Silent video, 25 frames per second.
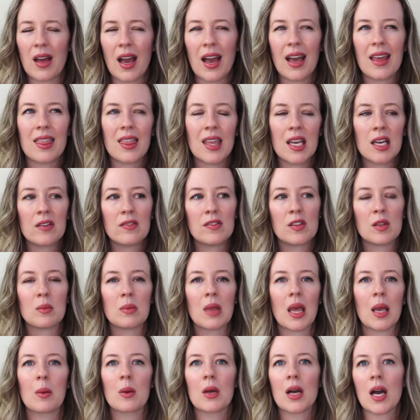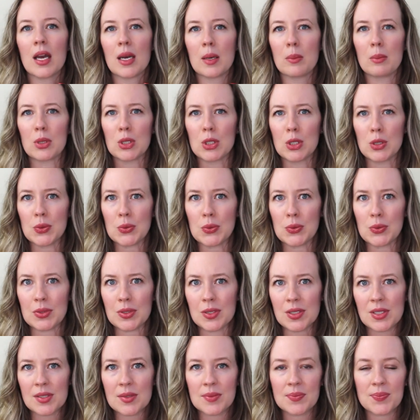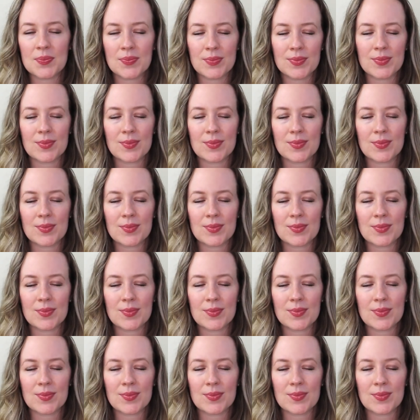I think of them like kind of balloons.